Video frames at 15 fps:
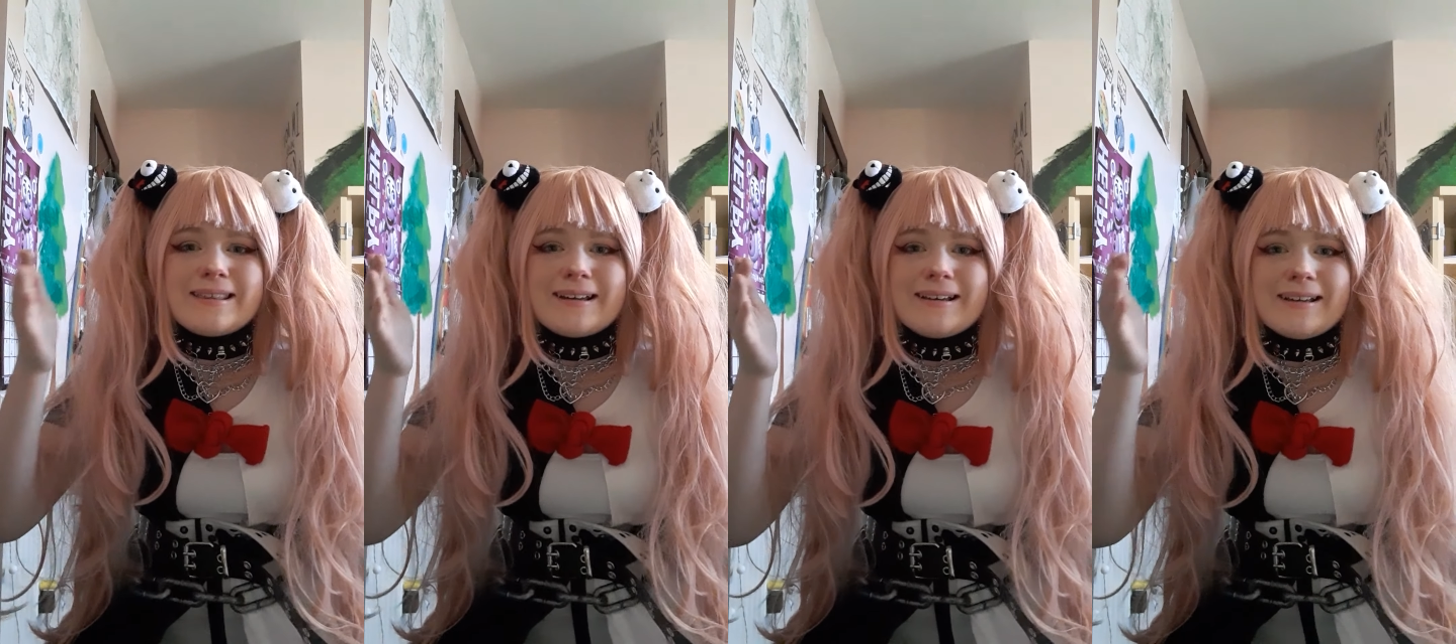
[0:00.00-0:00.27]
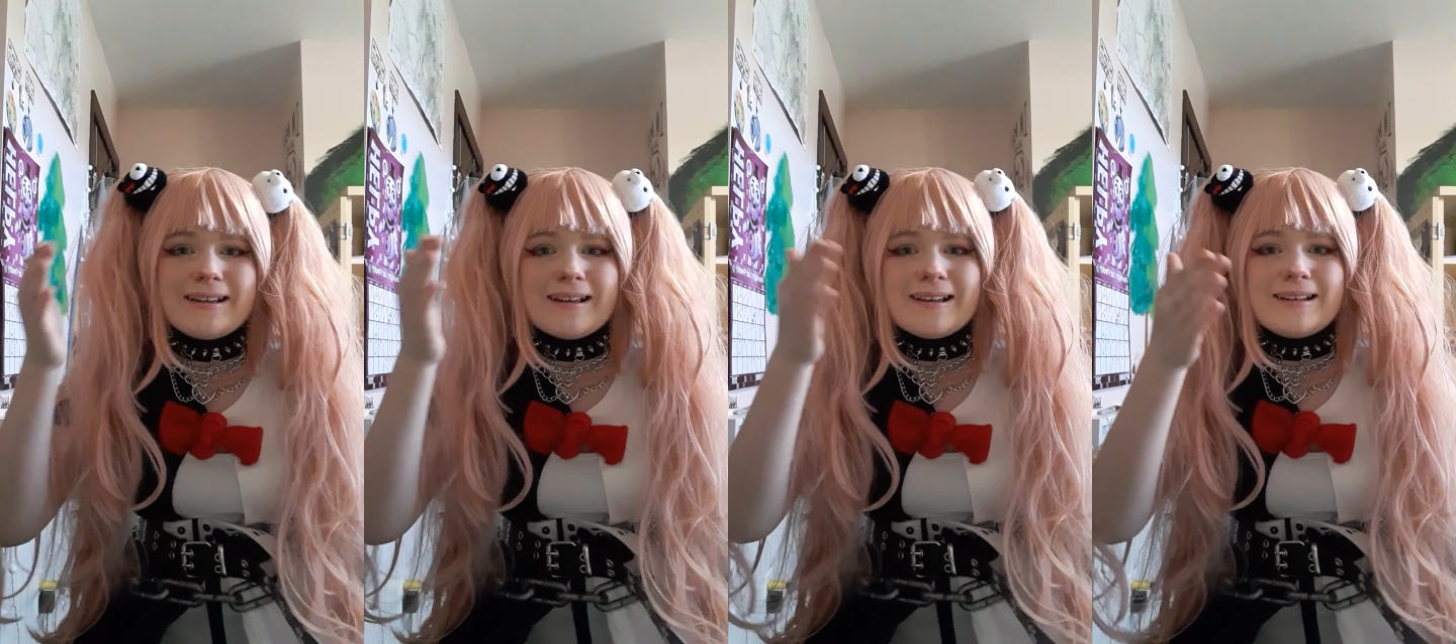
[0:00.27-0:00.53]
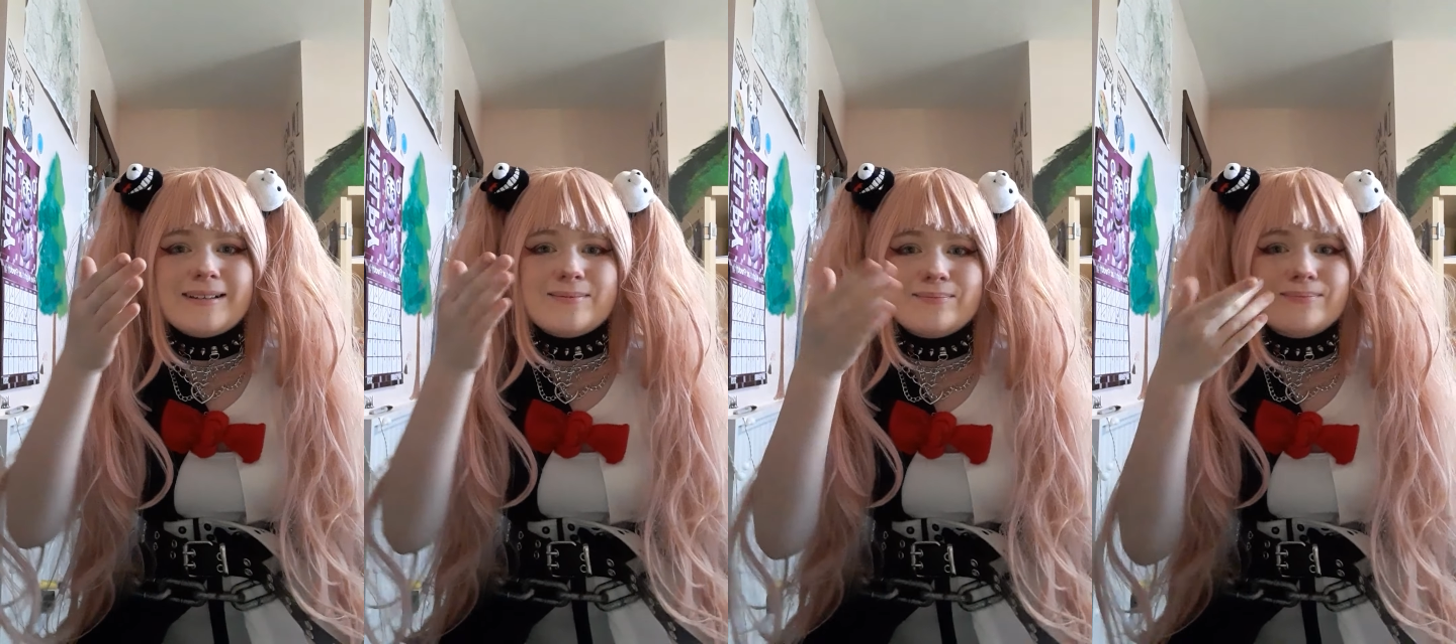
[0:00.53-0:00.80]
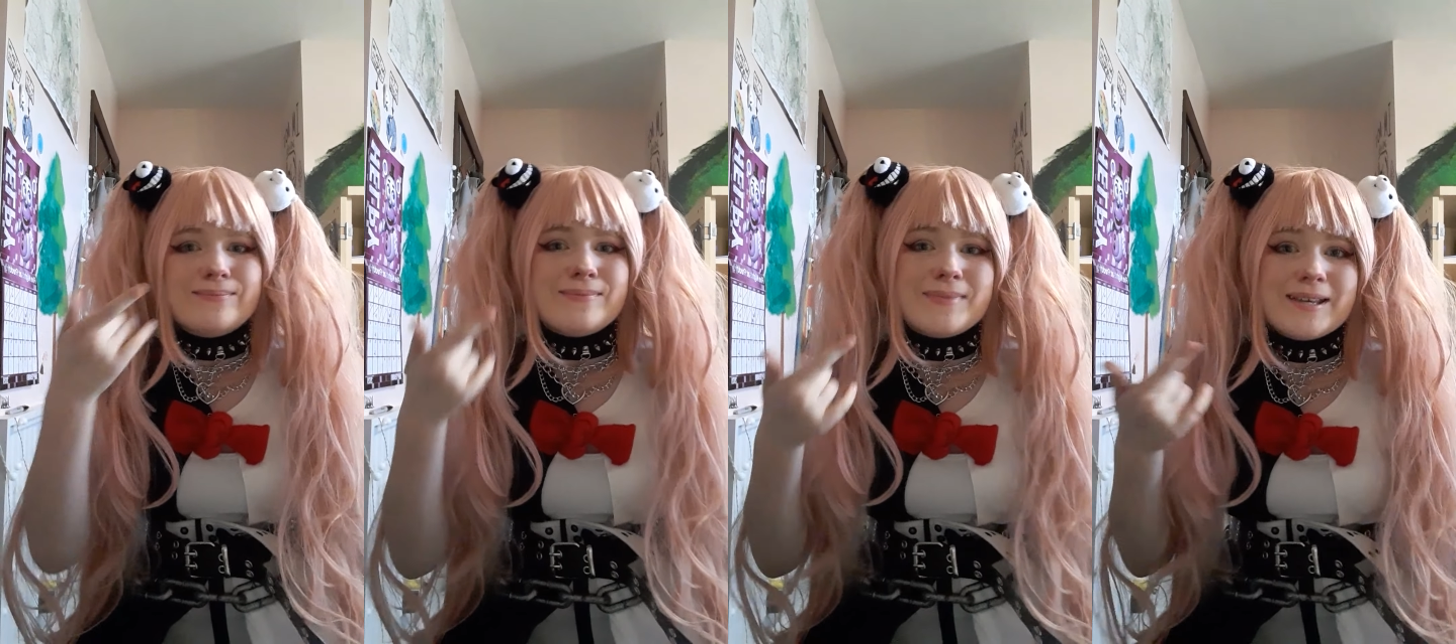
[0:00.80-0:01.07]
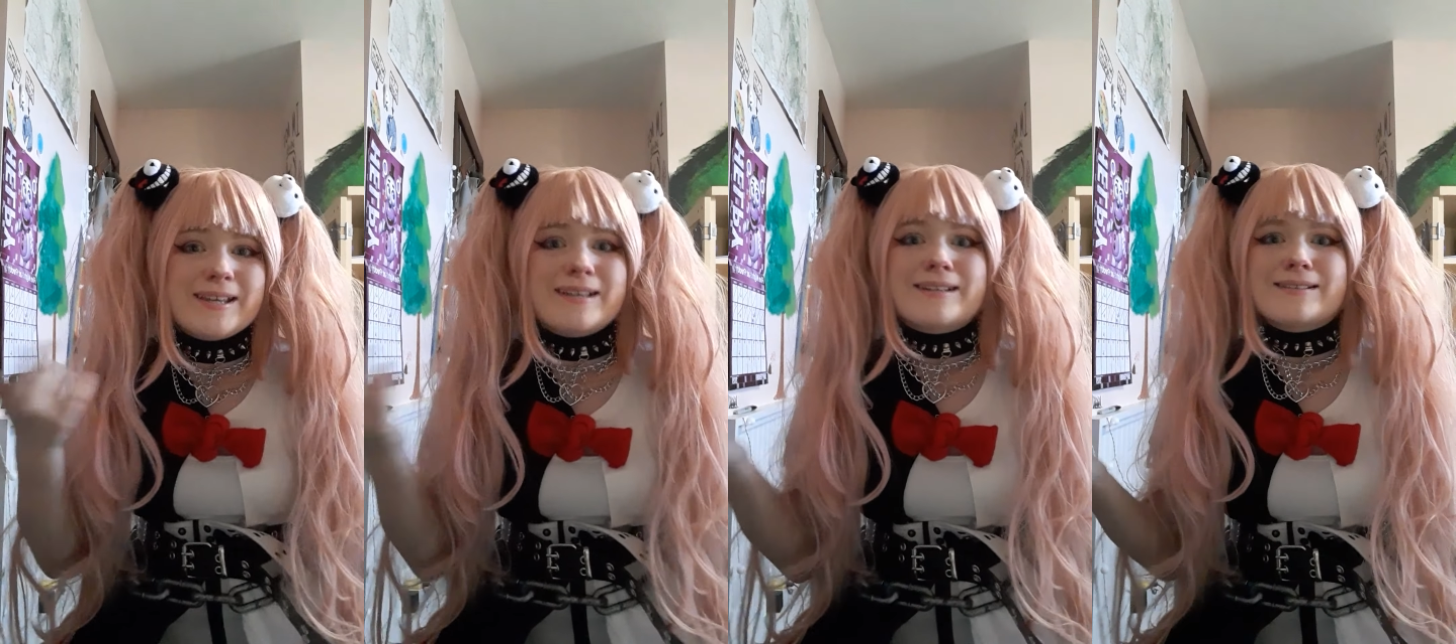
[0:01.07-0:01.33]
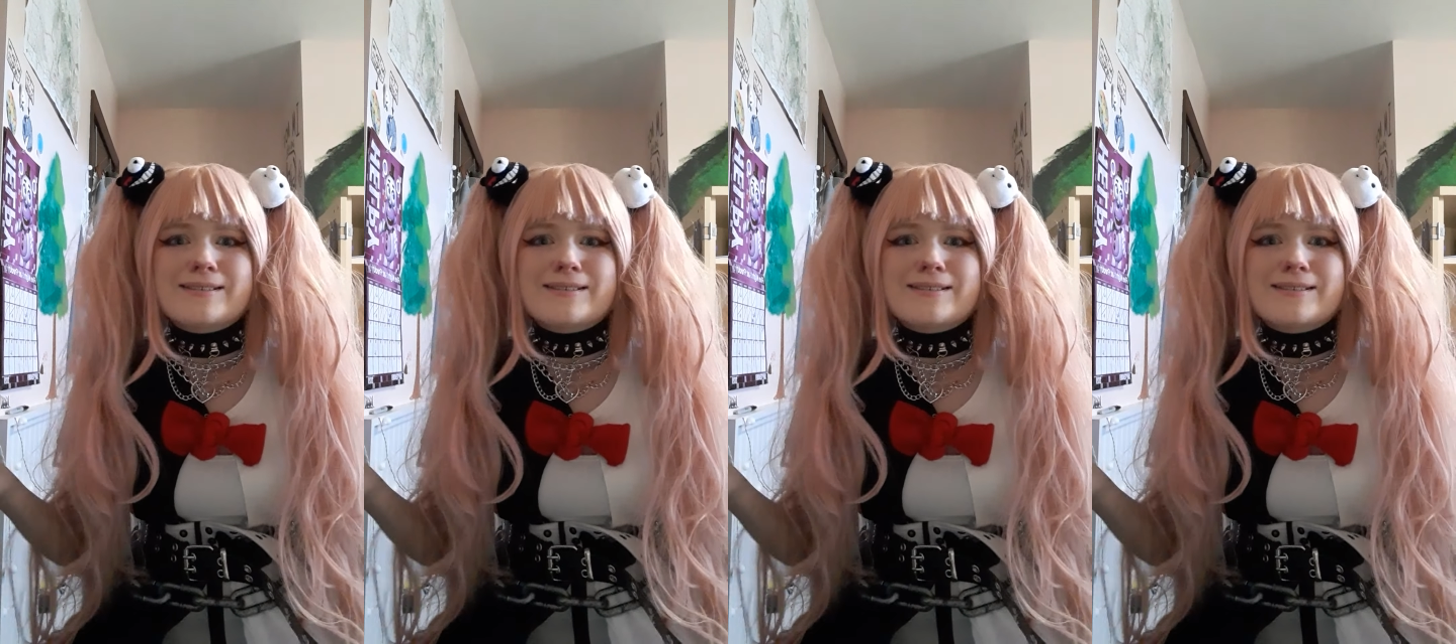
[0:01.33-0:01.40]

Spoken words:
I hate me,